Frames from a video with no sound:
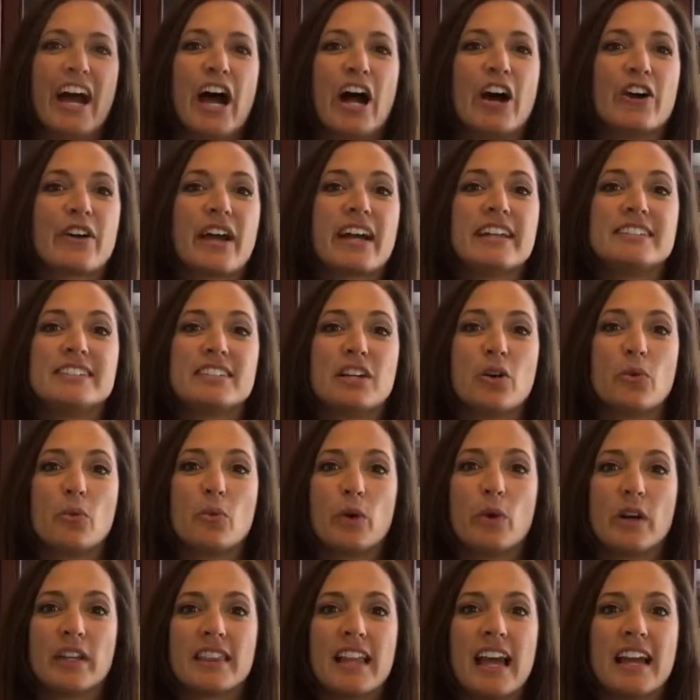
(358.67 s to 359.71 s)
Okay, so
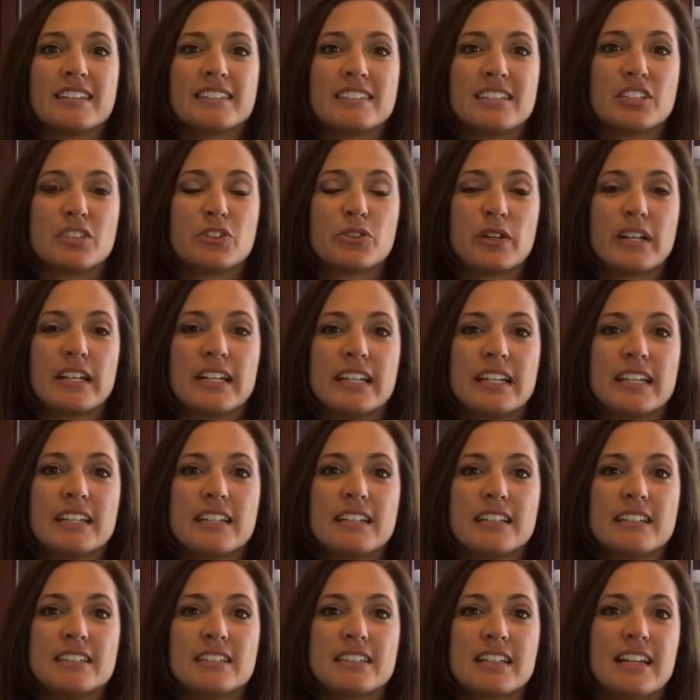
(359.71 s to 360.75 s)
one last
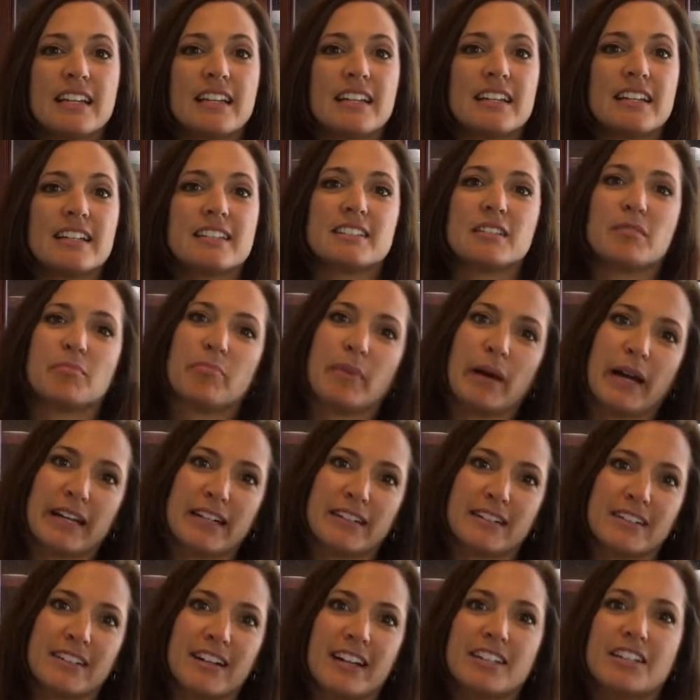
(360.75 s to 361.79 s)
ingredient is
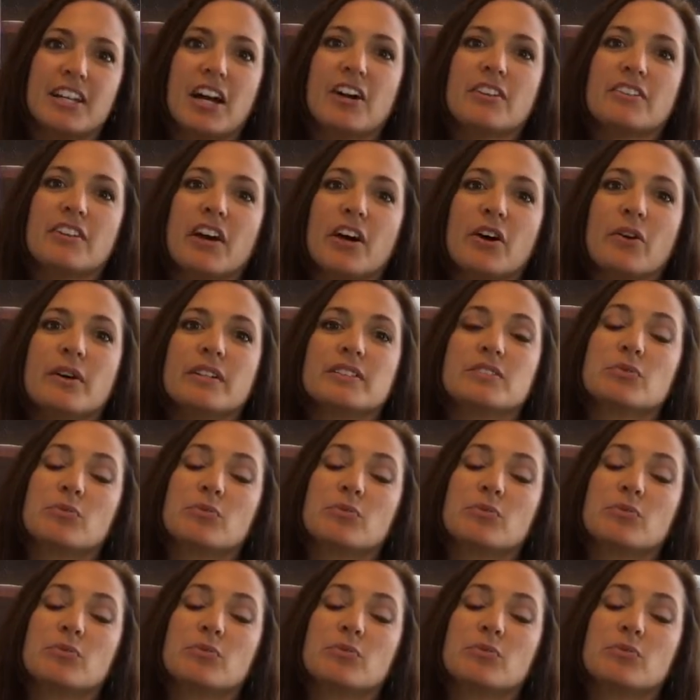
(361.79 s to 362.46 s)
butter. And y'all know it's